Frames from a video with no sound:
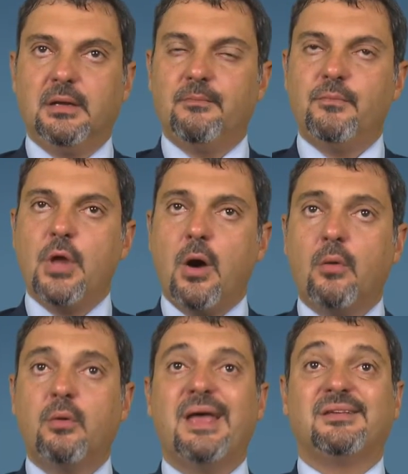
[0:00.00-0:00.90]

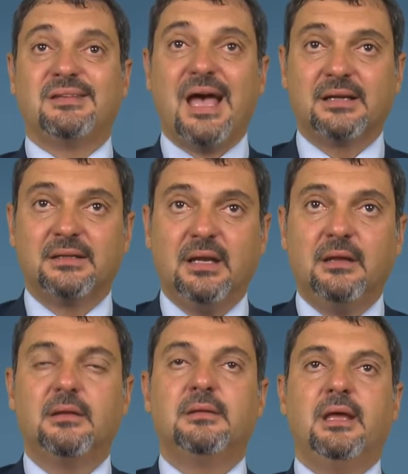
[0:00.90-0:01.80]
know
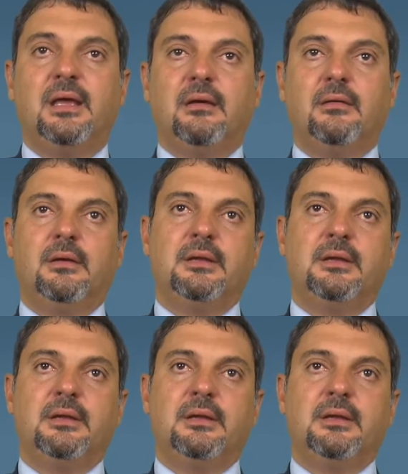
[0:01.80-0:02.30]
exactly the